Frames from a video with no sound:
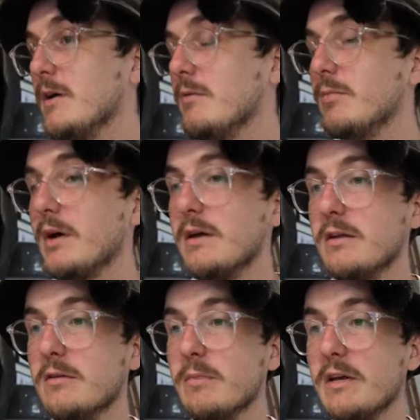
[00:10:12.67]
But
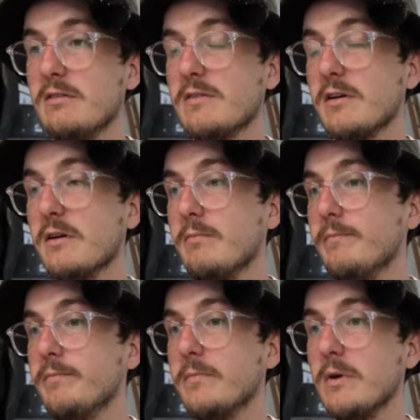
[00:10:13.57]
in the
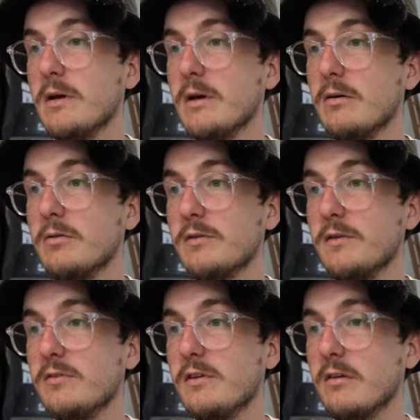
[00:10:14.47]
meantime, all
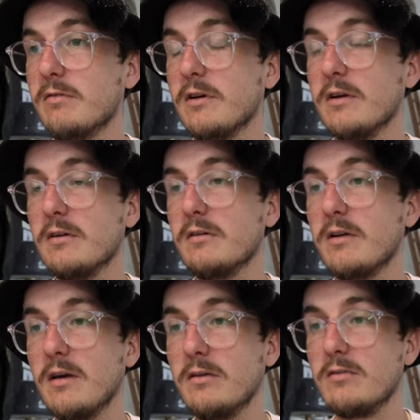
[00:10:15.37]
this stuff kind of
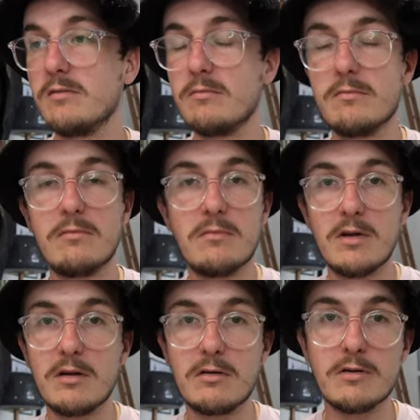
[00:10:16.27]
takes
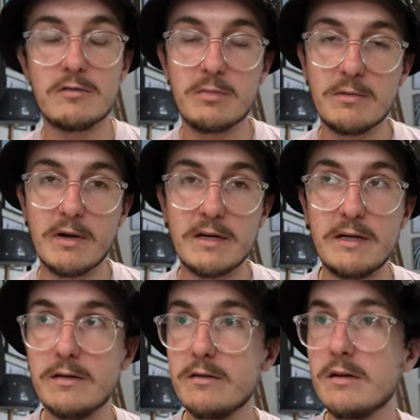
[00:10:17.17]
costs a bit of
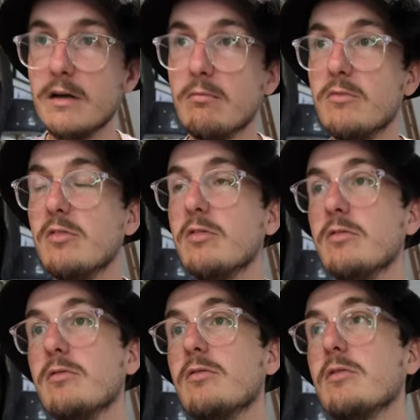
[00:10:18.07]
money to
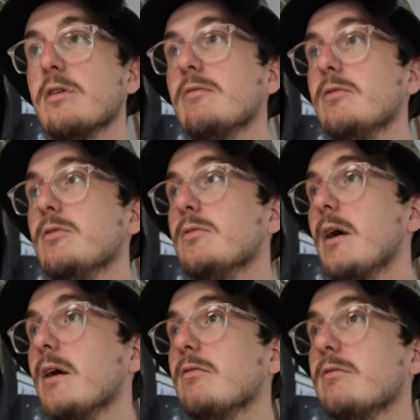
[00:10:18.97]
do. So if you
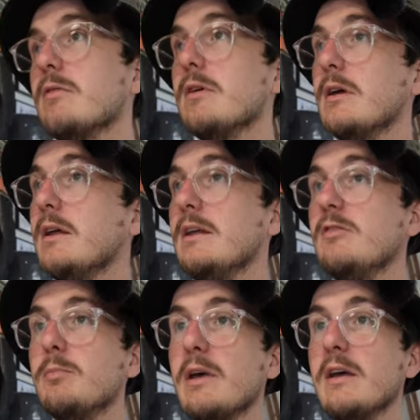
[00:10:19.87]
have any
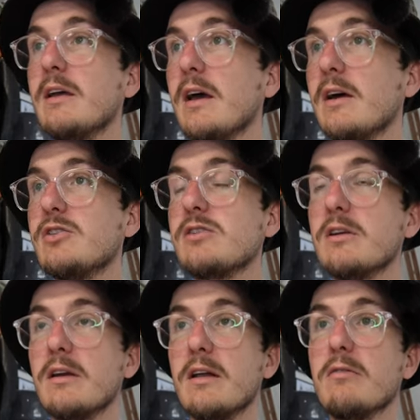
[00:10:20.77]
spare cash
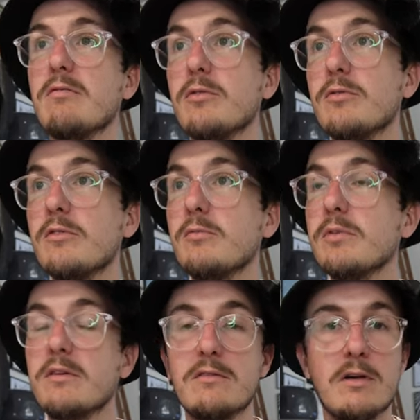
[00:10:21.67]
and can afford to,
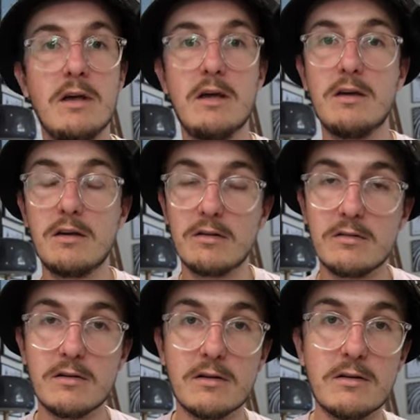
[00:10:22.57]
please
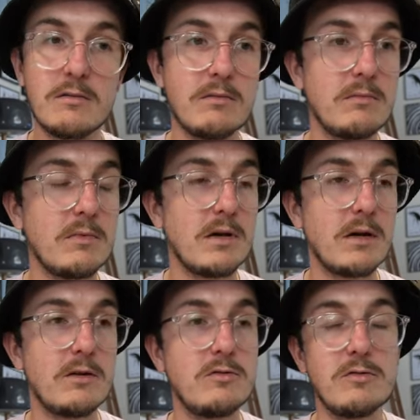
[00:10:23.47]
consider
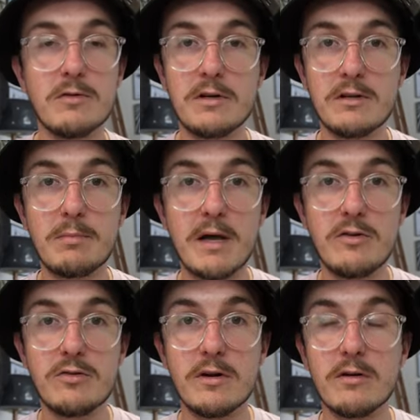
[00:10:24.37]
joining the
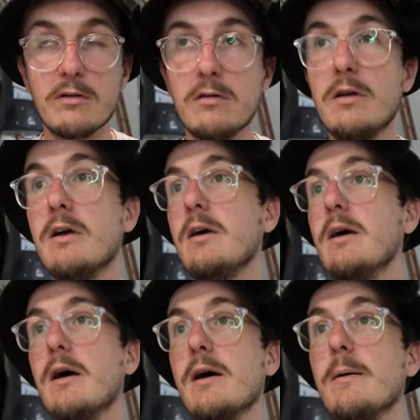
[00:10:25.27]
Patreon
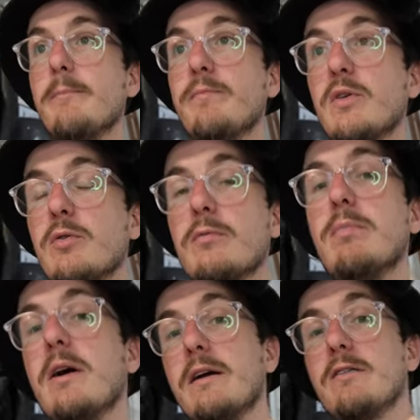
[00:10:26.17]
or
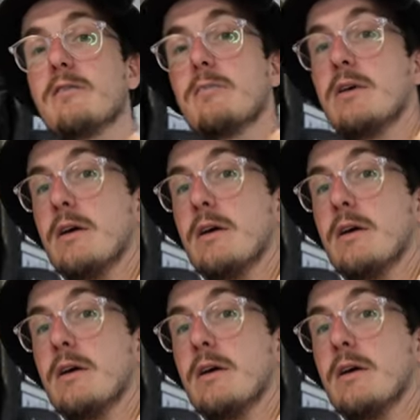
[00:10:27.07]
buying some